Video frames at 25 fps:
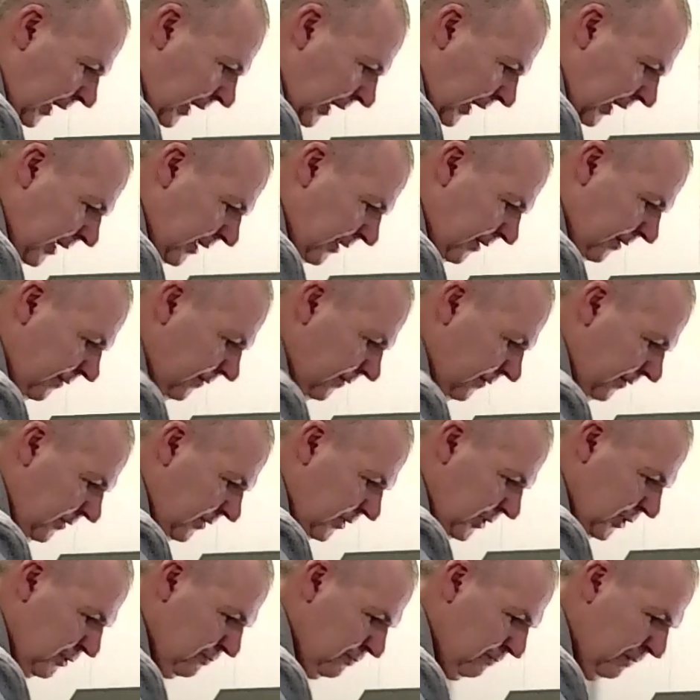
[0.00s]
and
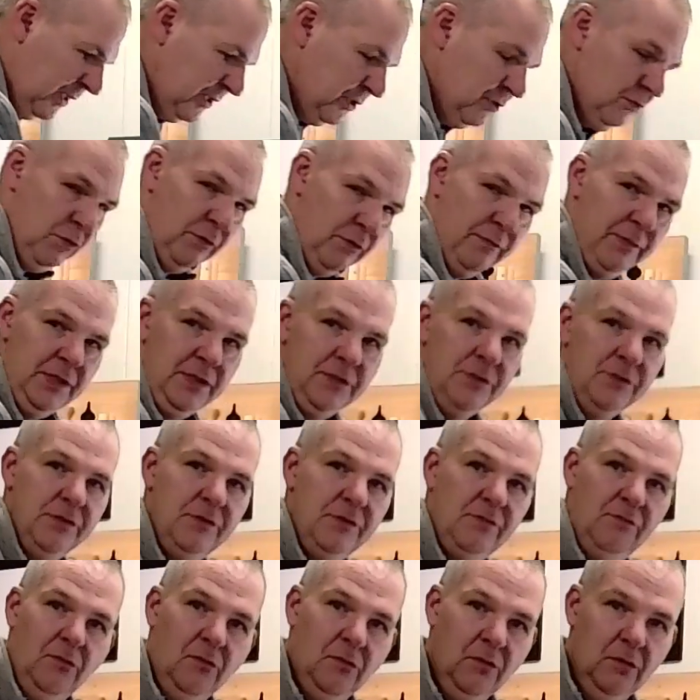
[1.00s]
this bench would be
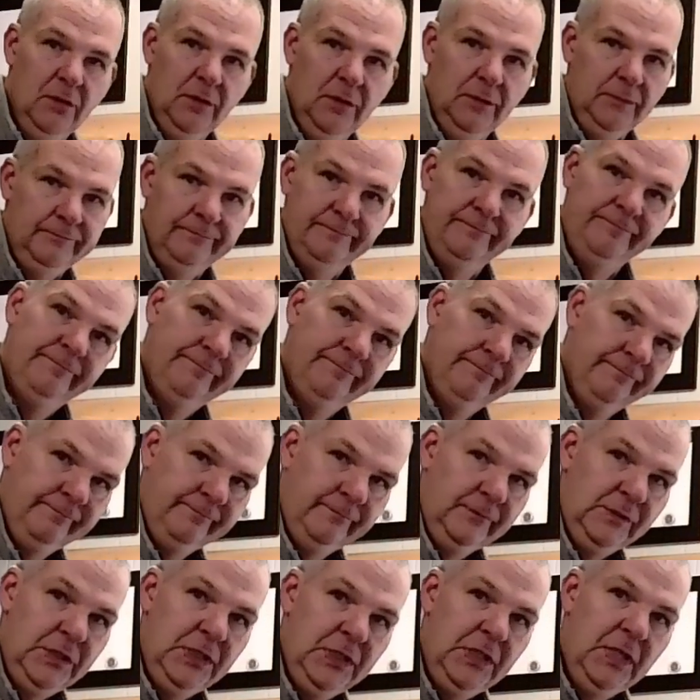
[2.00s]
used for
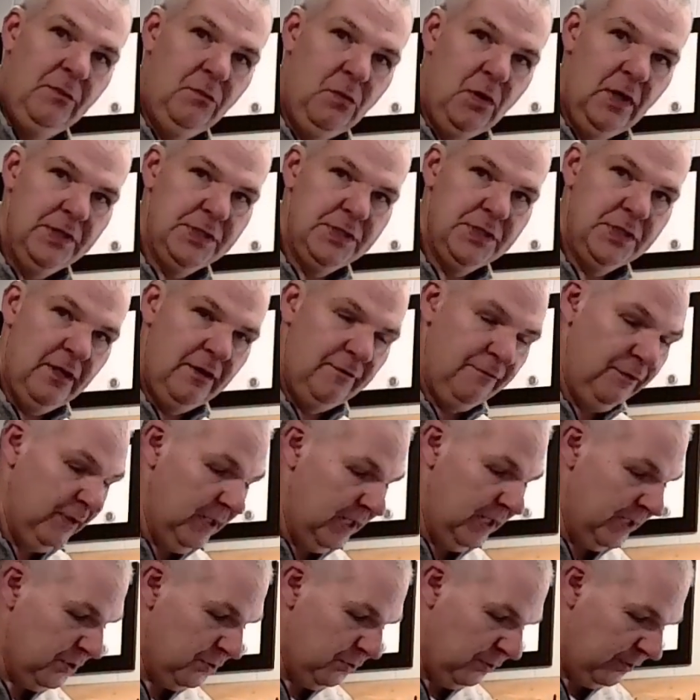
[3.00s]
DIY stuff
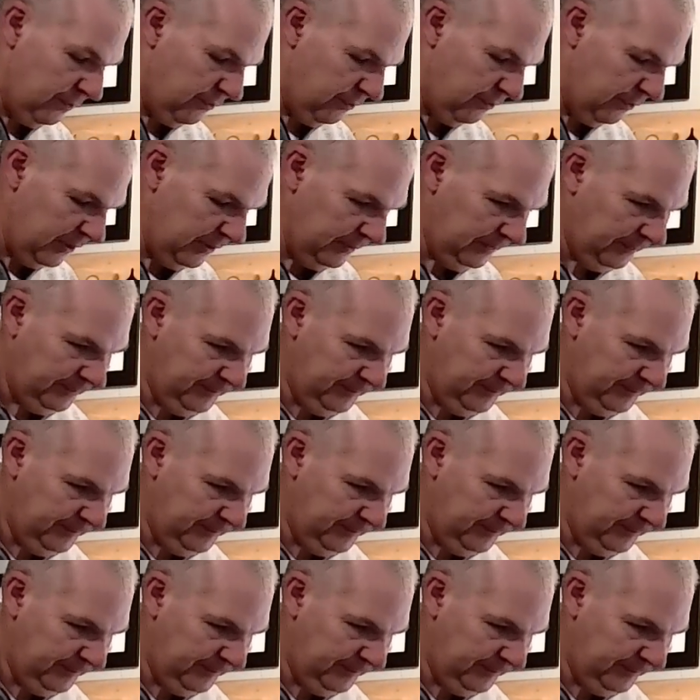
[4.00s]
and that sort of thing.